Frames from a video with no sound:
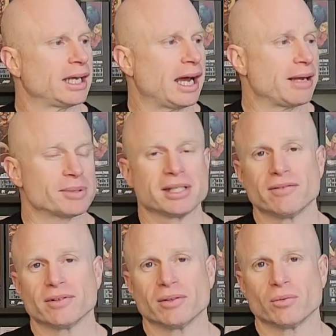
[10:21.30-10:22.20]
I'm
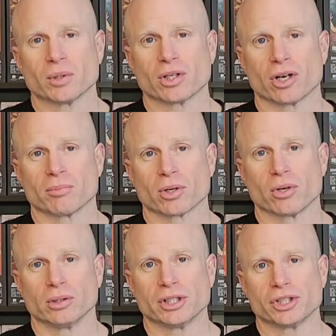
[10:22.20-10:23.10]
Steven with Cardboard
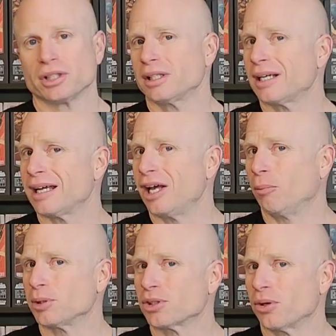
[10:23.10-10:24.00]
Coalition.
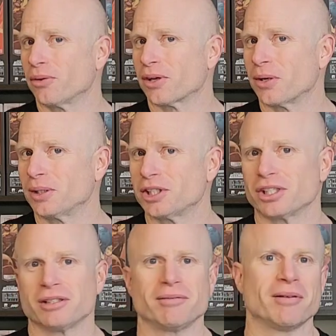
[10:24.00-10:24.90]
Help us grow the
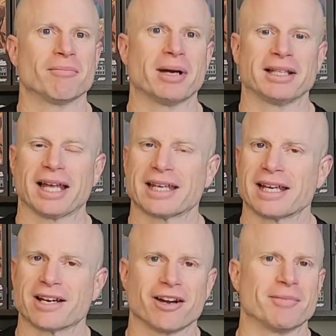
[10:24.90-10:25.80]
coalition by
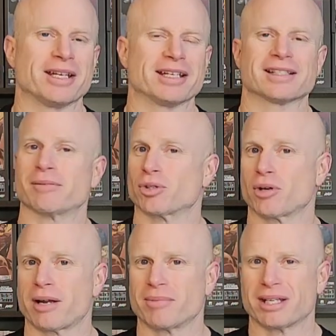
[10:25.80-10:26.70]
liking, commenting,
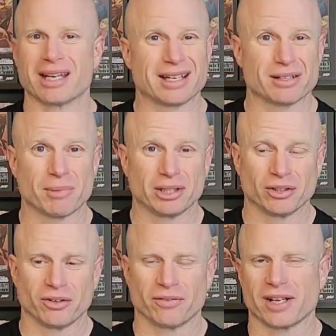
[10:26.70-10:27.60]
subscribing, hitting the bell
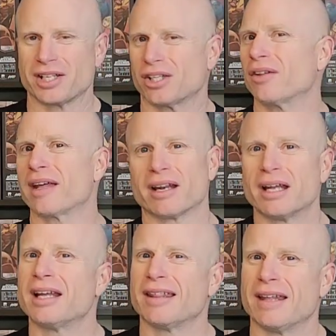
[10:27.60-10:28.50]
notification, all that
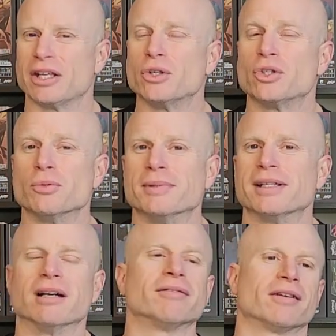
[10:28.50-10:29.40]
YouTube
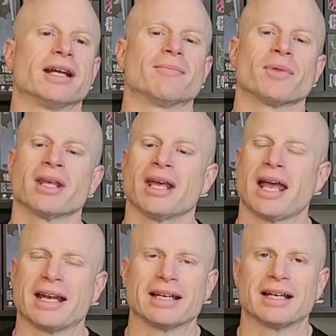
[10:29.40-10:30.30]
stuff, right?
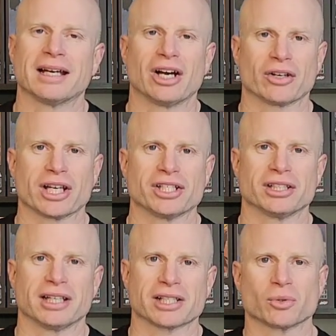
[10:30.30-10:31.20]
And I'll catch you in
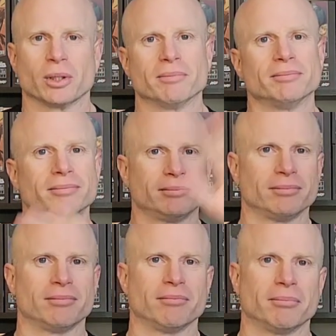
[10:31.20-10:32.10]
the next one.
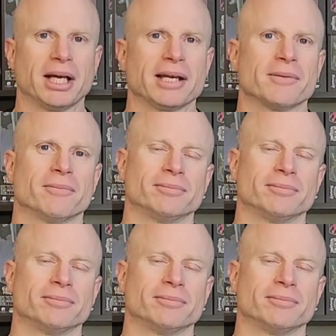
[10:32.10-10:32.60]
Bye.